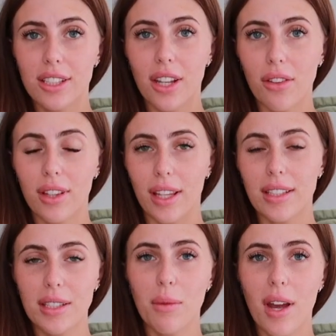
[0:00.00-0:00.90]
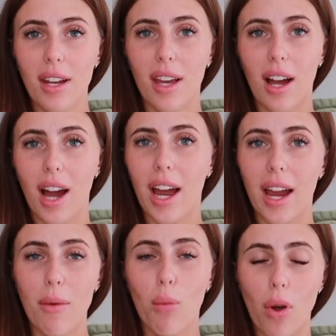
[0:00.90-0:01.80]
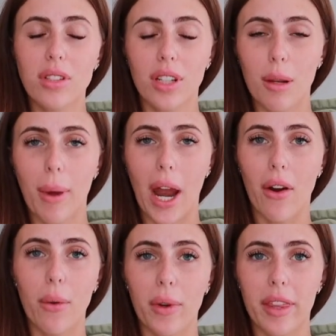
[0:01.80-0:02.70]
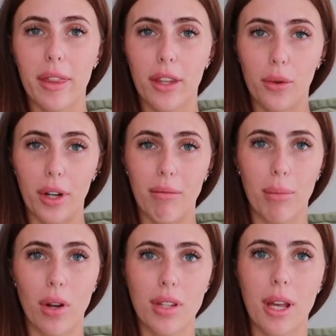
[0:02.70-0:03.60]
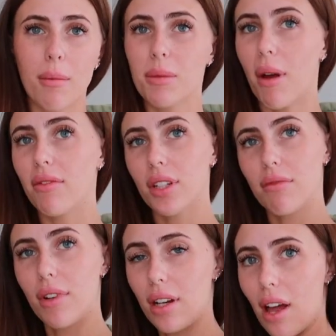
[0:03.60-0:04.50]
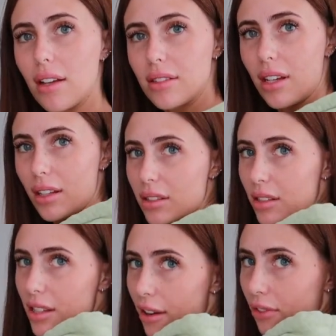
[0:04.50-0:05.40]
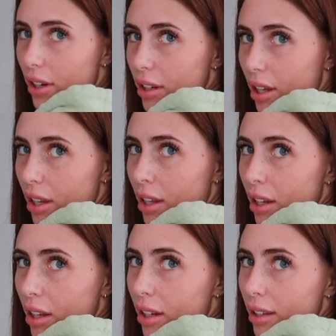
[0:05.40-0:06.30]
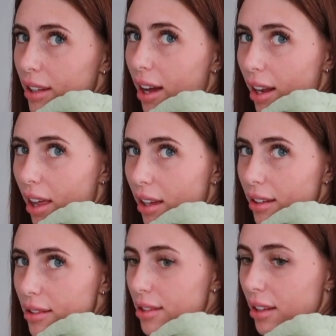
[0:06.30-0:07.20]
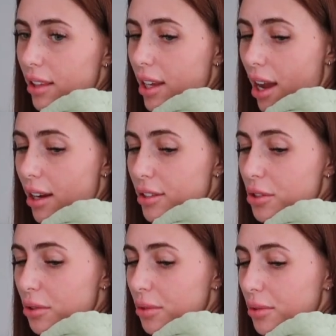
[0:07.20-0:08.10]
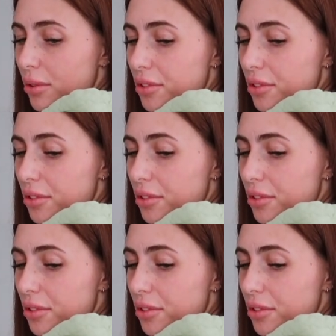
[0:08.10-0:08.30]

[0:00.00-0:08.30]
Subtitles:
So this one, I was gonna pair it with the green bottoms, but I've just realized it's a different color to the actual